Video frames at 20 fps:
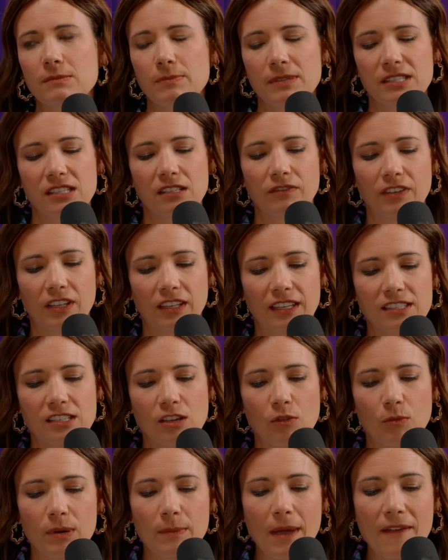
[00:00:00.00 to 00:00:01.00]
specifically.
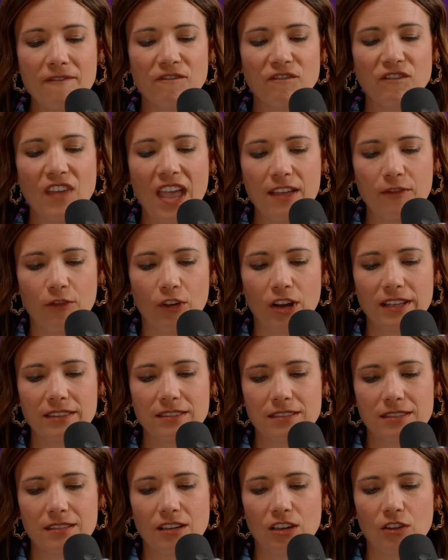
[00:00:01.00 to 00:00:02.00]
So one of my
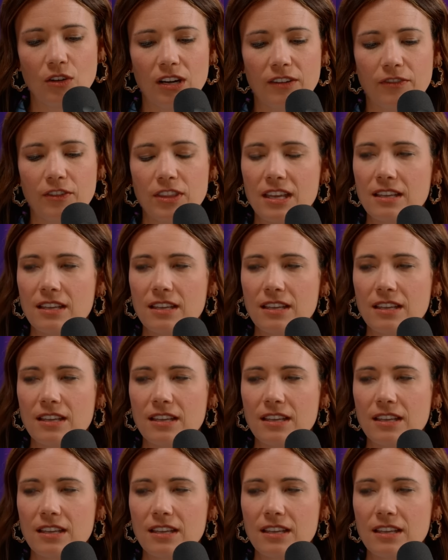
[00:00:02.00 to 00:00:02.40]
favorites. Are you ready for